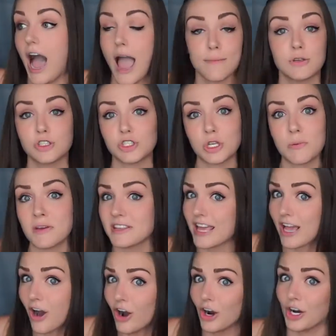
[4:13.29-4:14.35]
I'm assuming
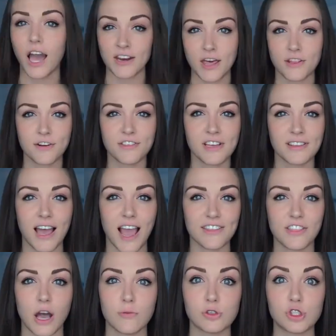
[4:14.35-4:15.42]
they are. Another thing that I
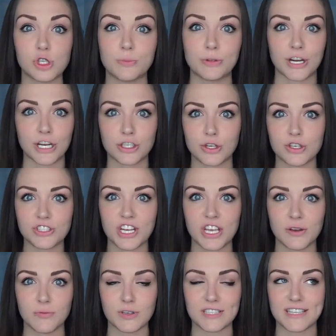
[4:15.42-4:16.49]
thought was super
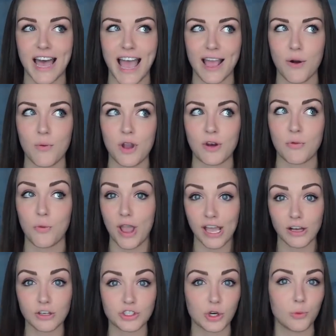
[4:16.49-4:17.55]
interesting was that when
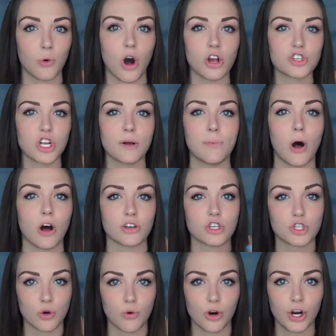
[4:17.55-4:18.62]
whales are washed up on
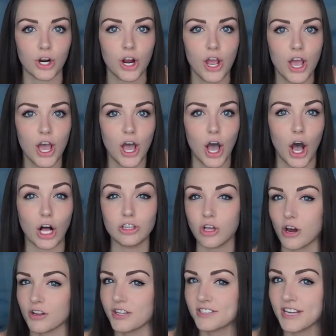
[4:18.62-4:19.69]
shore, a
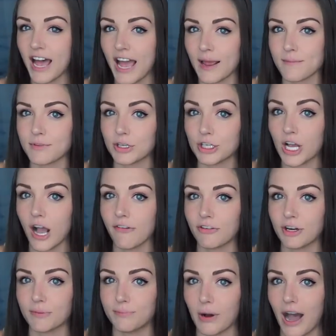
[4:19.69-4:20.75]
lot of the time they're
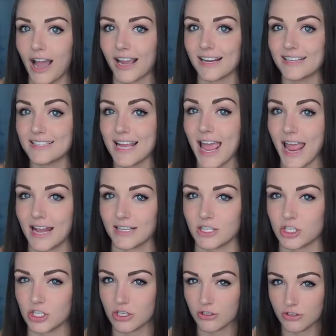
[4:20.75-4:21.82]
covered by
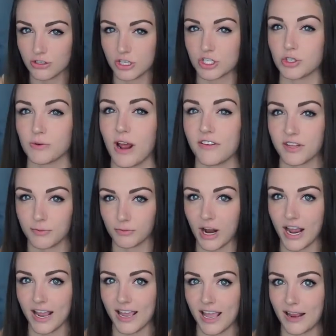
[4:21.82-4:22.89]
tents, to surround them,
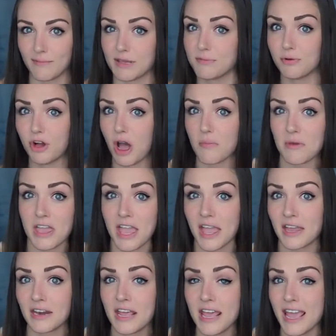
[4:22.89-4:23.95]
right? And people come
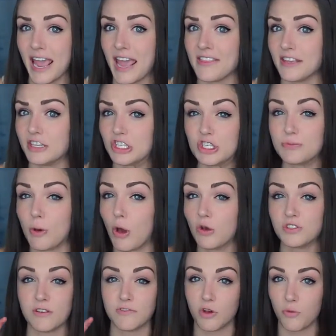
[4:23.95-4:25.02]
in and they
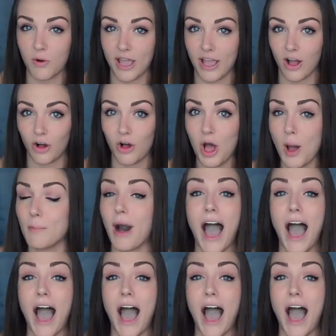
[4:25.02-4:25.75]
dispose of the whale.